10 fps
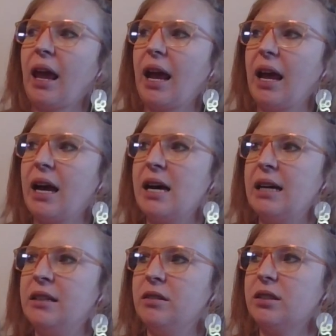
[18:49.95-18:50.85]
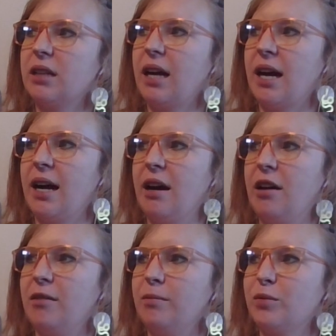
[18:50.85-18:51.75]
And
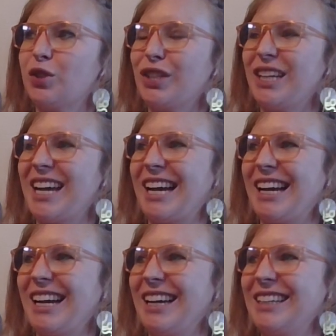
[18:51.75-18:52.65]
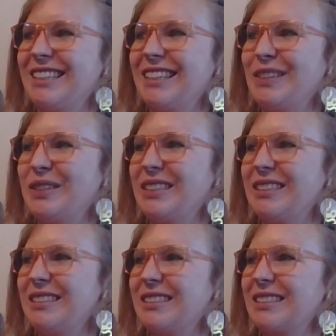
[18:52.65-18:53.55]
um, she had, it
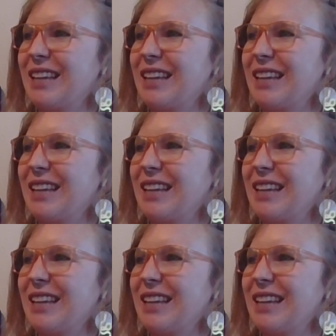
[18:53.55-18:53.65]
was,